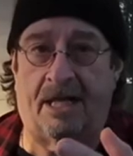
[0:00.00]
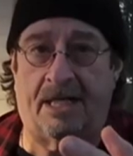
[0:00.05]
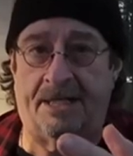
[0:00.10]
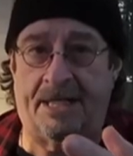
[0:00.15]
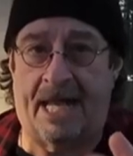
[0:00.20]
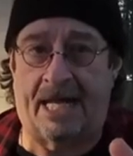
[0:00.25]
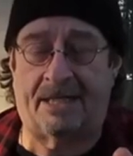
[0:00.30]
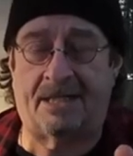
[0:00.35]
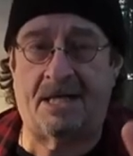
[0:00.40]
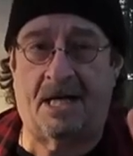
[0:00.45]
like in
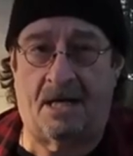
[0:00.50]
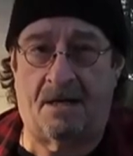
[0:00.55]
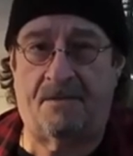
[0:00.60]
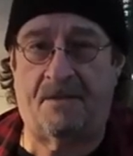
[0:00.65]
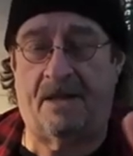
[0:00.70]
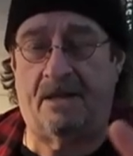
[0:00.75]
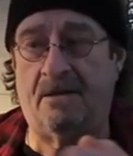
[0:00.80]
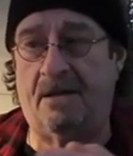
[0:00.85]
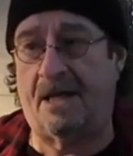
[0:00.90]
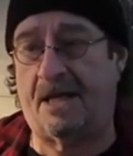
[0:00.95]
that kind of
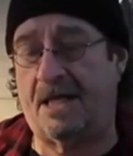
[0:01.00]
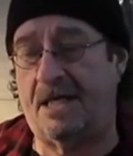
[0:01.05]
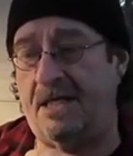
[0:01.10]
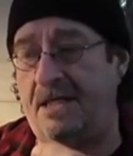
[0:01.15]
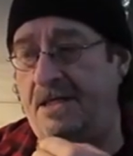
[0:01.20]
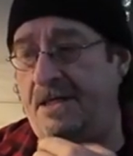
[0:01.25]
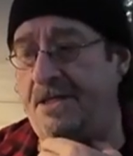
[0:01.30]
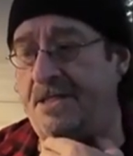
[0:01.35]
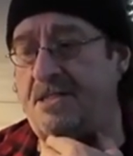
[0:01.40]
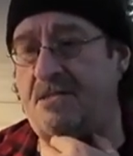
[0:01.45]
thing, like
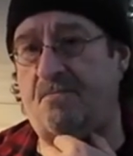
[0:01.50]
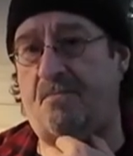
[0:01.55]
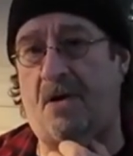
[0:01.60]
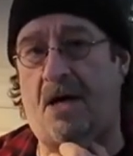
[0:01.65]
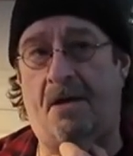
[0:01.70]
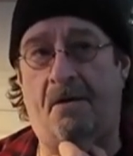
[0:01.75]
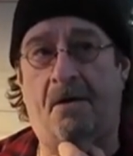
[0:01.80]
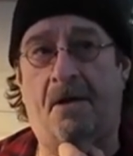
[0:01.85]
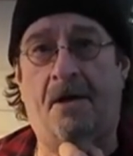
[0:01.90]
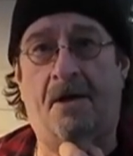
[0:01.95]
he is.
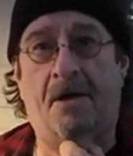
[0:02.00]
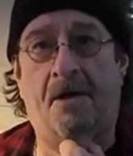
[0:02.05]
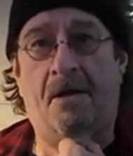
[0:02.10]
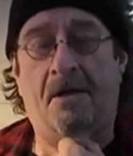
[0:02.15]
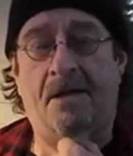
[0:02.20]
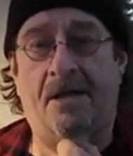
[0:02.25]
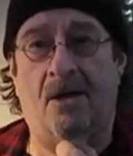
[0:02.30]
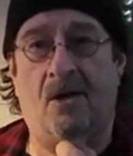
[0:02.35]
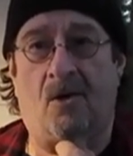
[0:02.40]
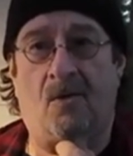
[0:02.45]
But,
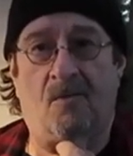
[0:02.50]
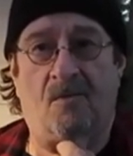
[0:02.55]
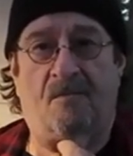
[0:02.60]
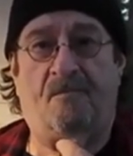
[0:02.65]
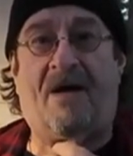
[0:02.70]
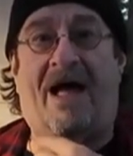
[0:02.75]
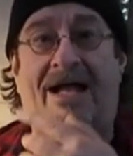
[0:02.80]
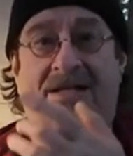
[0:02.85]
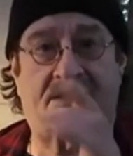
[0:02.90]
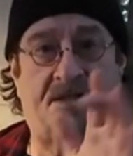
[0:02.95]
you know,
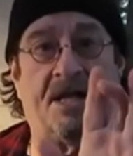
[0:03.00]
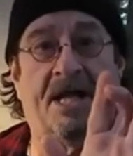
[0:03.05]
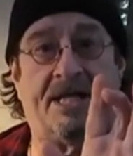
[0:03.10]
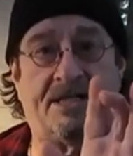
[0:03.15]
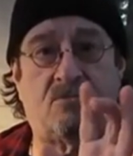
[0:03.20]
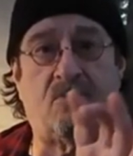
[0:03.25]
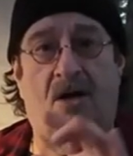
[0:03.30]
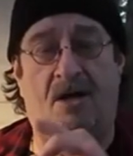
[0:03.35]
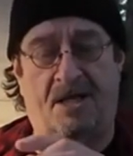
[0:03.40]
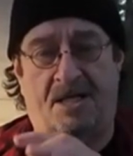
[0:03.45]

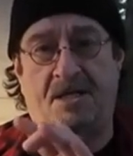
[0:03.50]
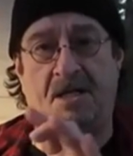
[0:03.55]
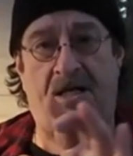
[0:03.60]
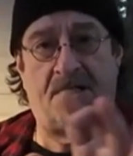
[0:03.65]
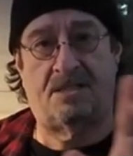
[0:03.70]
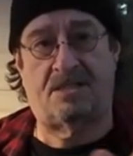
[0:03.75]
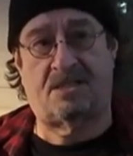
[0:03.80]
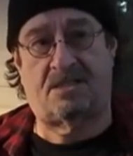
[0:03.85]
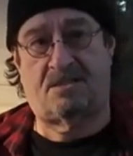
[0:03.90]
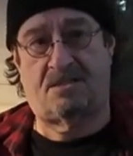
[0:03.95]
fascinates what he
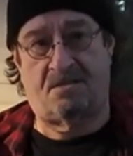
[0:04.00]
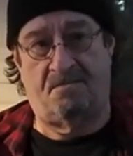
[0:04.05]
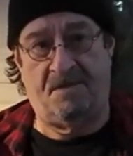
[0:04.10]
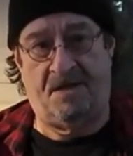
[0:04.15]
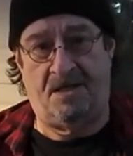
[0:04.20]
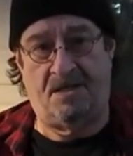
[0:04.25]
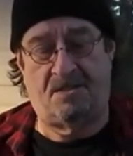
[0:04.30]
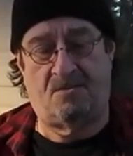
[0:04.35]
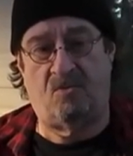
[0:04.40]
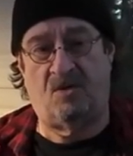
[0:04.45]
does to
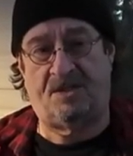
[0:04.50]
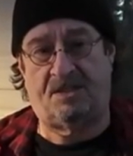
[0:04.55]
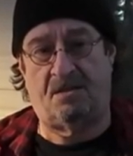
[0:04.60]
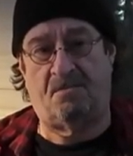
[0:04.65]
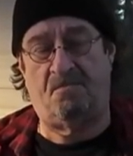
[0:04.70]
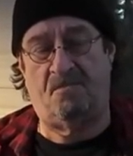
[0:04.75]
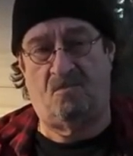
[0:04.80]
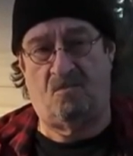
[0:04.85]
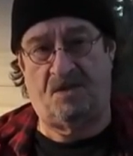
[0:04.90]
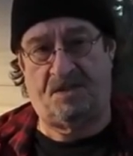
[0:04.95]
me with
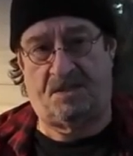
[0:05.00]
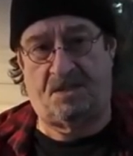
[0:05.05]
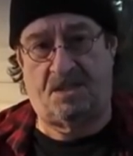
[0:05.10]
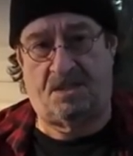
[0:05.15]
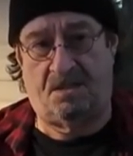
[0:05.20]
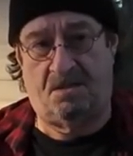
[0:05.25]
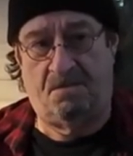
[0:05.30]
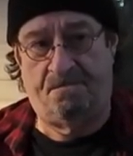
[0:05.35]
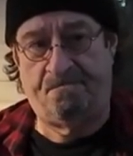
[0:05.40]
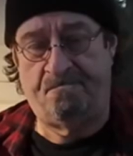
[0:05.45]
the with
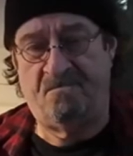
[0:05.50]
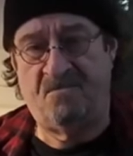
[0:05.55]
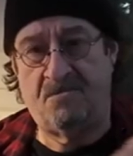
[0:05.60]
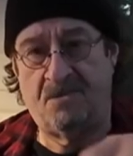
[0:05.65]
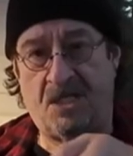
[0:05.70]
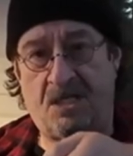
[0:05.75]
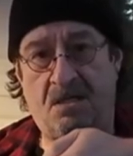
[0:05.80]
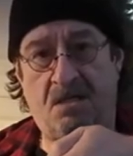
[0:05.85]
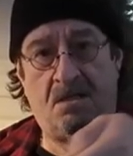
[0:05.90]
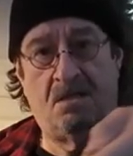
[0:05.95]
the
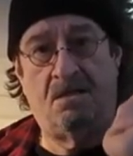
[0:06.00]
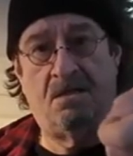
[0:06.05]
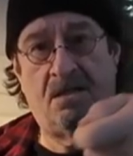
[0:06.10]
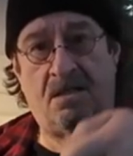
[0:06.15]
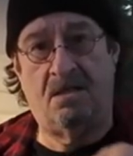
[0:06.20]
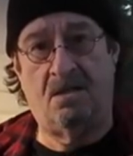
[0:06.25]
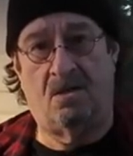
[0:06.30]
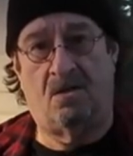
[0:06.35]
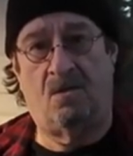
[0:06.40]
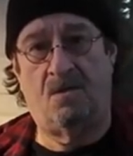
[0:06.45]

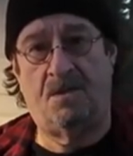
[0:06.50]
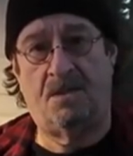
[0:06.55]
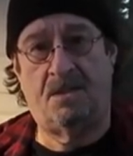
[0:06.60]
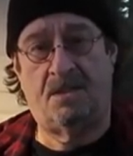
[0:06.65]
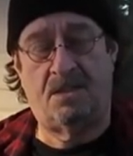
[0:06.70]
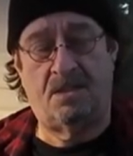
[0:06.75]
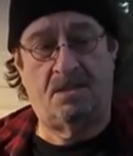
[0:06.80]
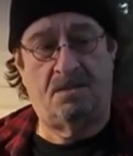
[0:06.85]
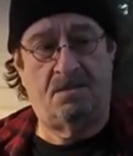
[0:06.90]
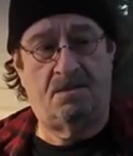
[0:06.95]
you know,
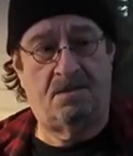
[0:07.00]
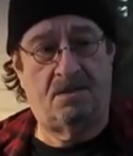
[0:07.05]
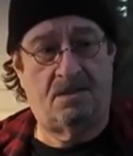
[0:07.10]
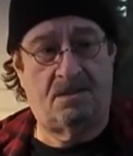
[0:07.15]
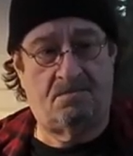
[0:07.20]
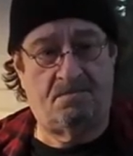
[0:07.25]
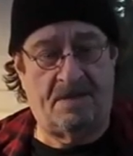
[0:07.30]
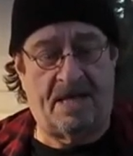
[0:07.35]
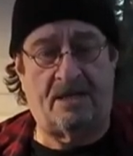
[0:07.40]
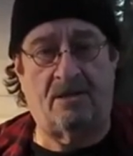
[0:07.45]
the,
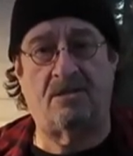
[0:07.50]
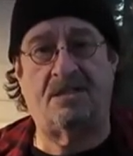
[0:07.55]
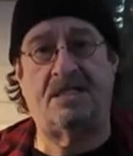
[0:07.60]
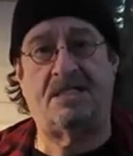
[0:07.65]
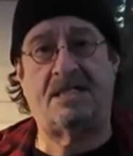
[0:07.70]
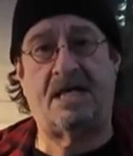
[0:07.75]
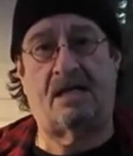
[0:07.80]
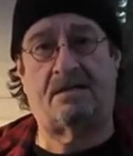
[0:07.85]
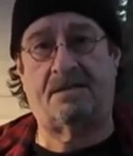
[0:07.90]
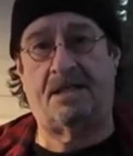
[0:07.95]
the metal
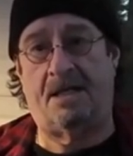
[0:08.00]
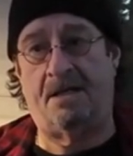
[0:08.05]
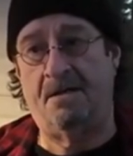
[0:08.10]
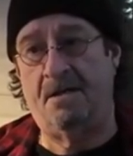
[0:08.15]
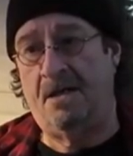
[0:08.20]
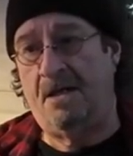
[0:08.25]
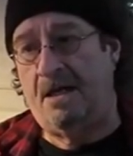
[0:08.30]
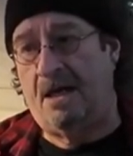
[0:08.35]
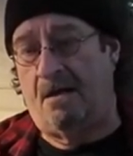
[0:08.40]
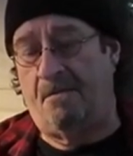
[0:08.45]
detecting.
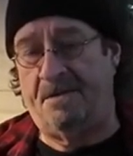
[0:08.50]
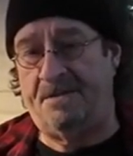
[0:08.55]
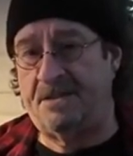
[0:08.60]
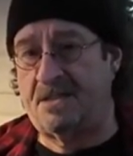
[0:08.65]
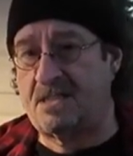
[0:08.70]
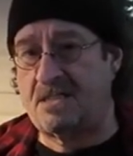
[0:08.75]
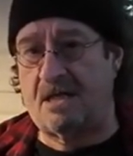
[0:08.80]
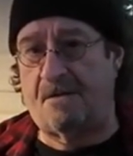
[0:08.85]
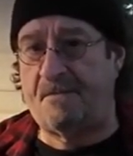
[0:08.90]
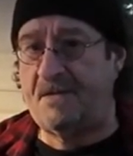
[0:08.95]
I mean, the
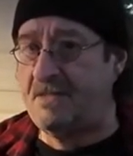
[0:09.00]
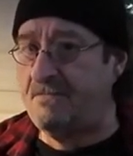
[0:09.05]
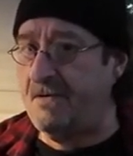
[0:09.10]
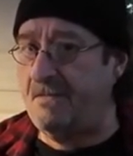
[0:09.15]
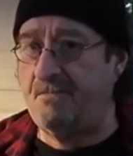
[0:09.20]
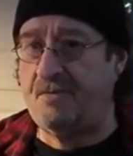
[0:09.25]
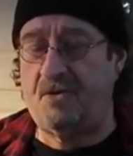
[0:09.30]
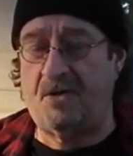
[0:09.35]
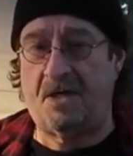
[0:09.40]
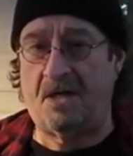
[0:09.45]
stuff he's
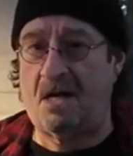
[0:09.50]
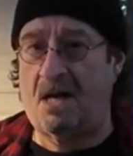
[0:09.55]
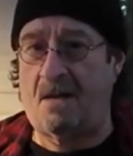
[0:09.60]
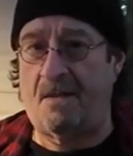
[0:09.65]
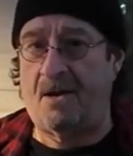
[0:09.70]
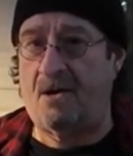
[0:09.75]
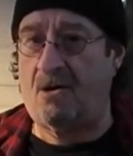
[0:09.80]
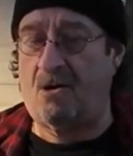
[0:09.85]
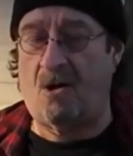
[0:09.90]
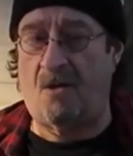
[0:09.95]
been putting
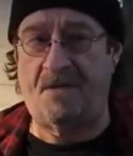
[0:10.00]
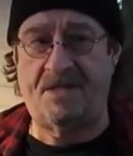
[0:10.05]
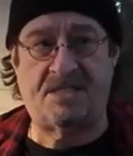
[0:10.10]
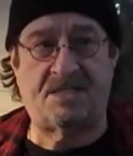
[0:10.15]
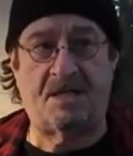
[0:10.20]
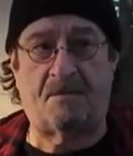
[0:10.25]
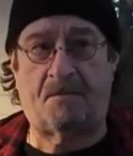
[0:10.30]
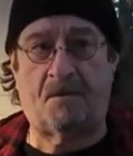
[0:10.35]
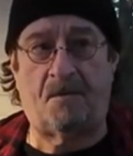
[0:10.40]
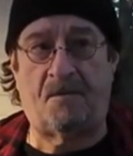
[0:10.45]
on there, all these
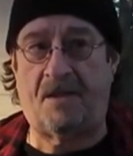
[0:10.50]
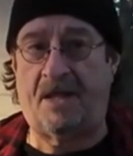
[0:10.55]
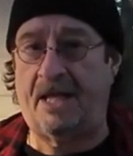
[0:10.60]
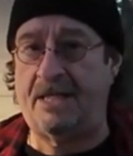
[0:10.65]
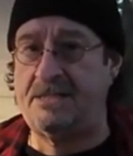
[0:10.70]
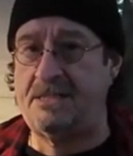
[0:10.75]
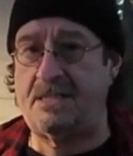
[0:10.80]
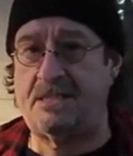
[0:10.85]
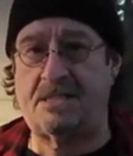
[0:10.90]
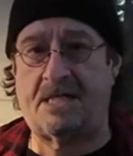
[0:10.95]
different
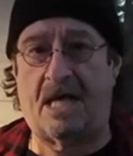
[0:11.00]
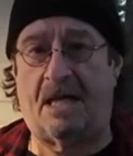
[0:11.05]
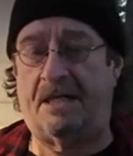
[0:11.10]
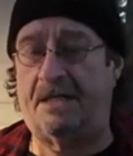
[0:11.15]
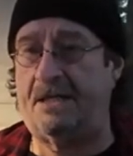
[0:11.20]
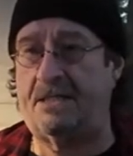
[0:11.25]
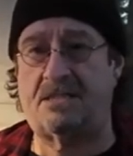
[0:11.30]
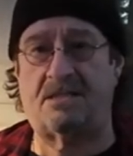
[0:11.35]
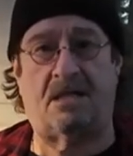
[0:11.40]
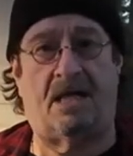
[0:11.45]
things he's
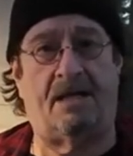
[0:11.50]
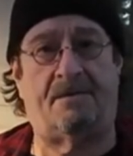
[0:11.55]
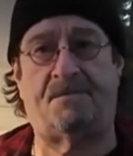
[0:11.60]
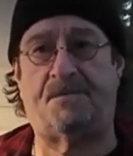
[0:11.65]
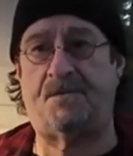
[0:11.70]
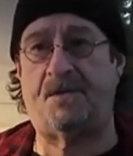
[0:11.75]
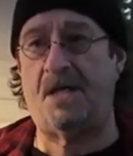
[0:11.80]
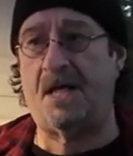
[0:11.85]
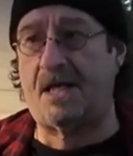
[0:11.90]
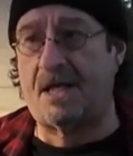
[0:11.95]
getting, it's like
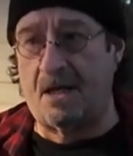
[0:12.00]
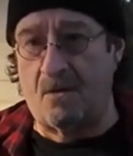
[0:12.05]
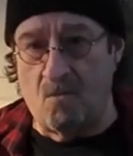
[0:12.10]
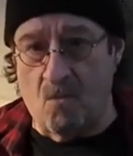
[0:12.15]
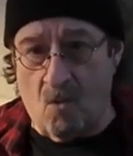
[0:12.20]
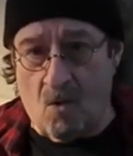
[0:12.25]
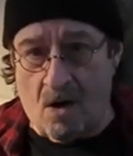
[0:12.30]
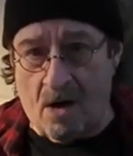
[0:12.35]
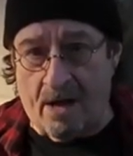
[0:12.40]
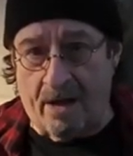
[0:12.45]

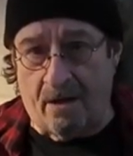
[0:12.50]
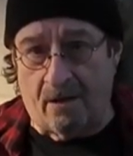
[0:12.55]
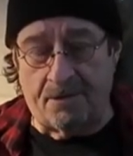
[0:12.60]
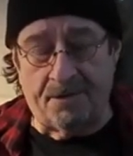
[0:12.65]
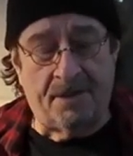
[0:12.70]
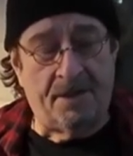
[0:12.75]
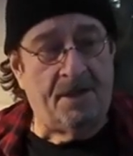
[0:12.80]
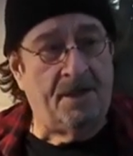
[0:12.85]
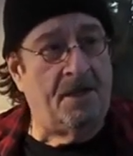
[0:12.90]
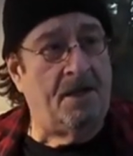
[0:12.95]
freaking
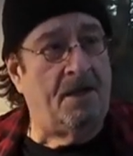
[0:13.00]
wild.